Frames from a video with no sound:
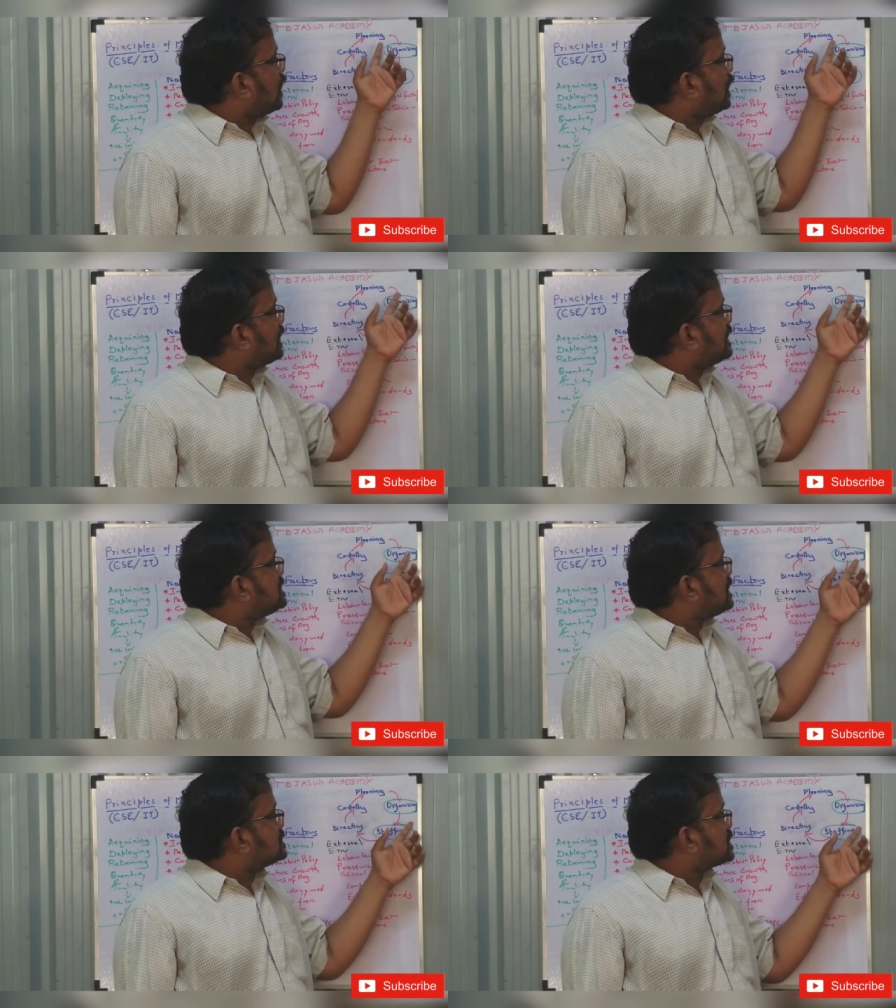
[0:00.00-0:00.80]
with.
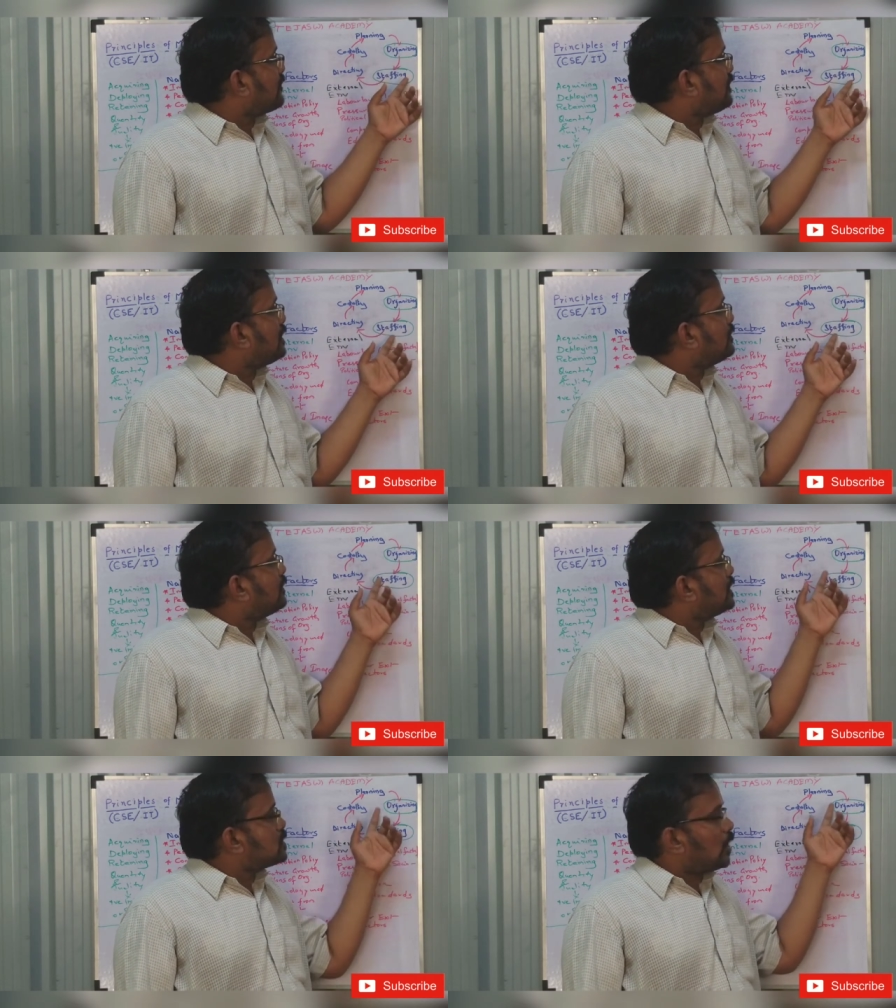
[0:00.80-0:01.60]
Organizing and staffing
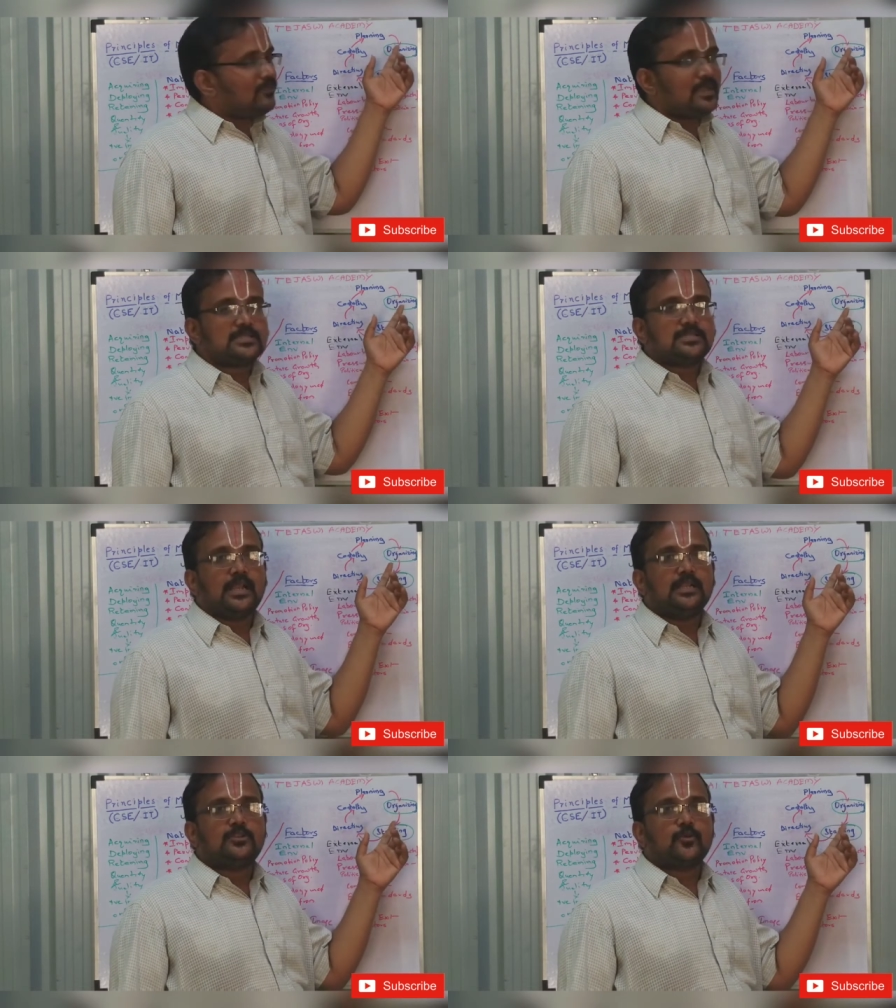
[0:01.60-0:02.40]
is always
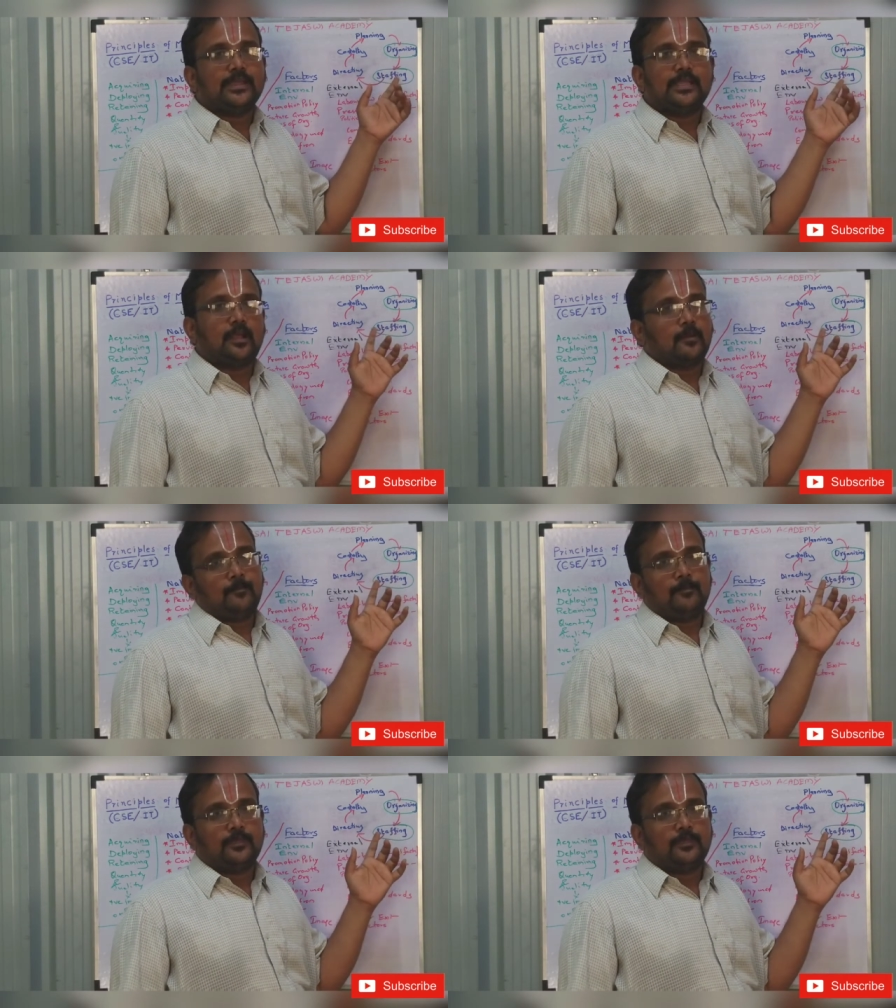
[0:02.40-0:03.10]
dealt together.